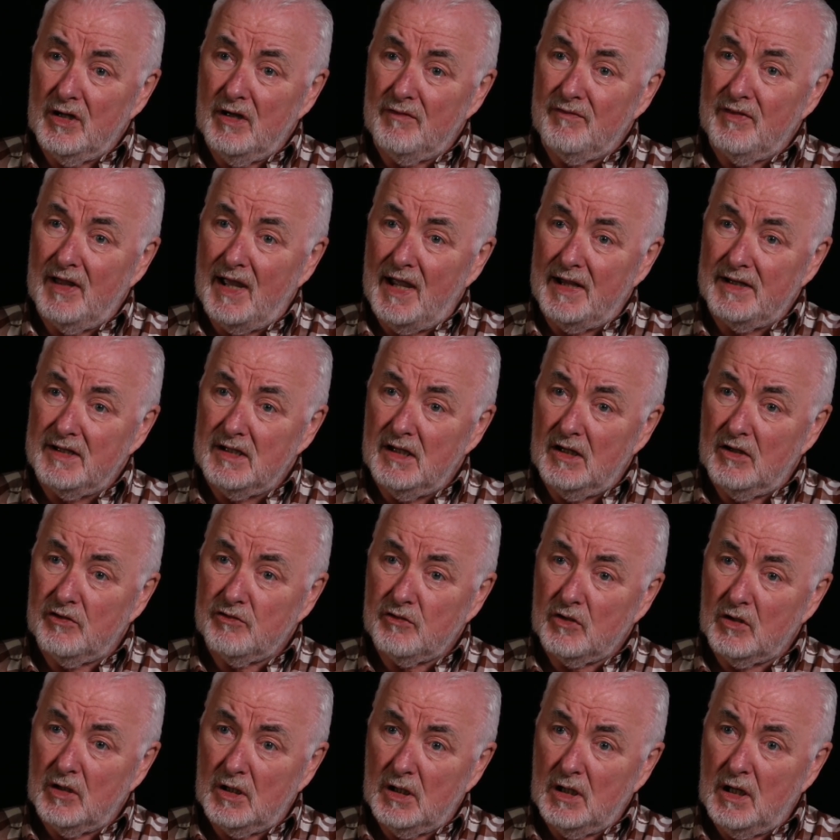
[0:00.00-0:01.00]
If the idea is
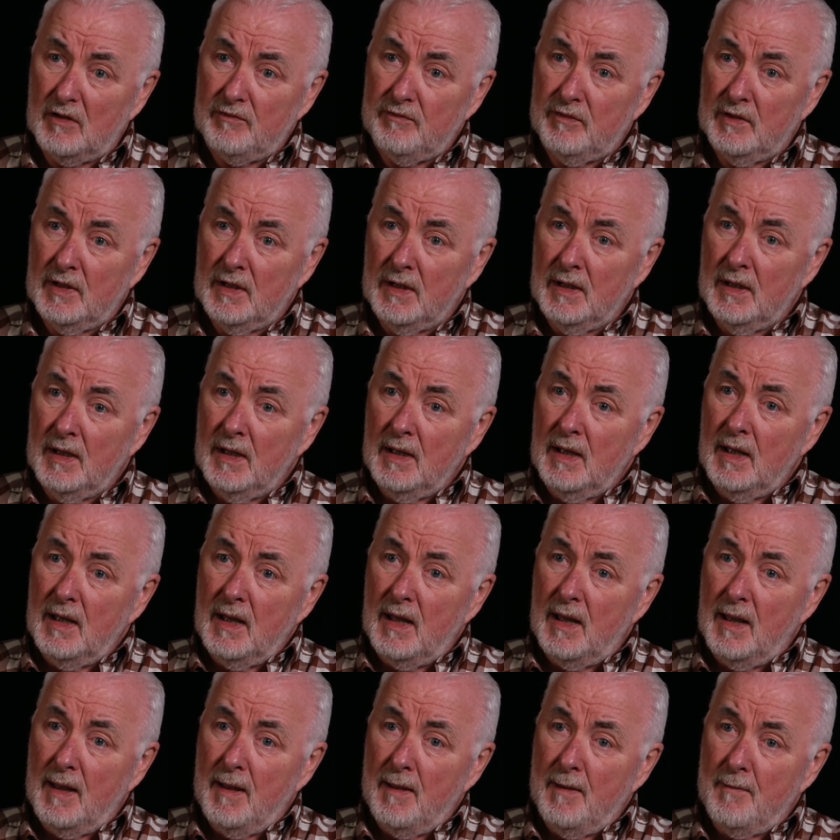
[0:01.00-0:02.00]
good enough
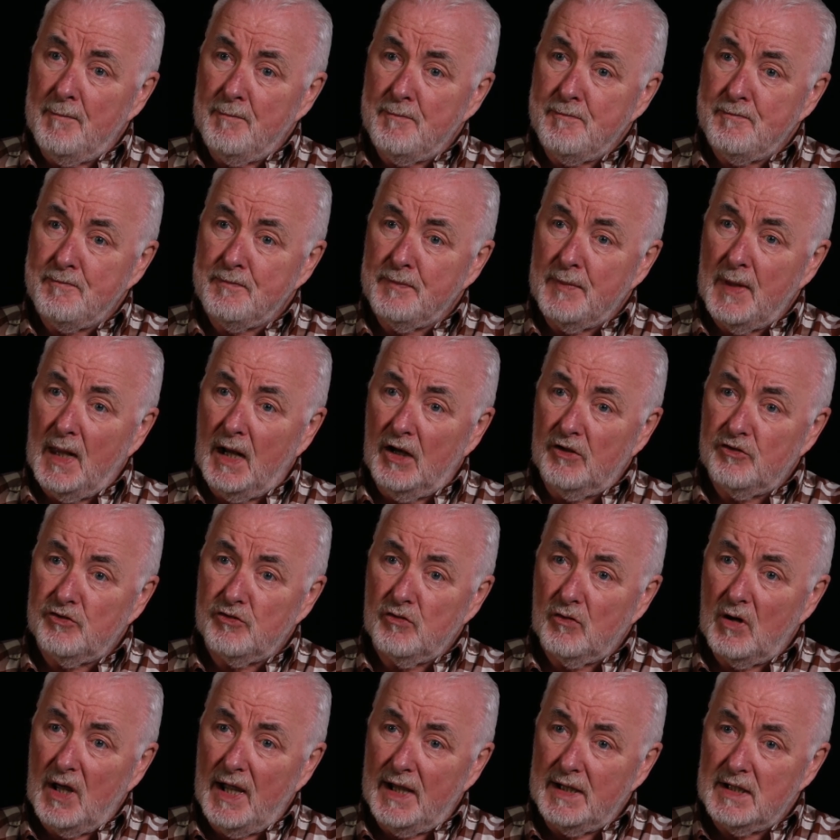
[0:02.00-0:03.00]
and it's
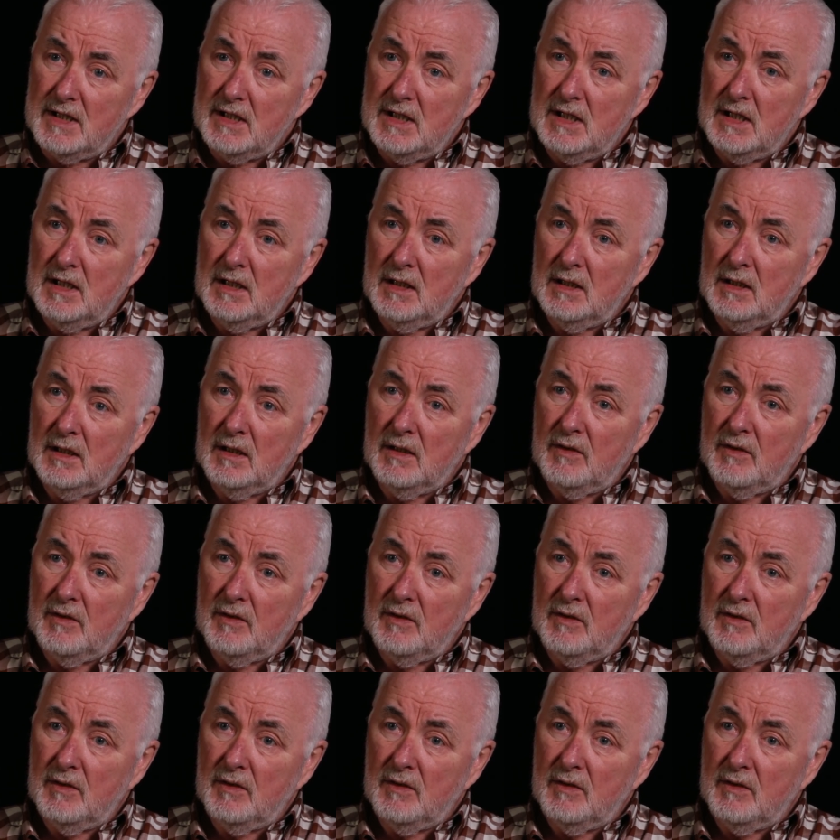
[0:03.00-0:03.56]
your idea,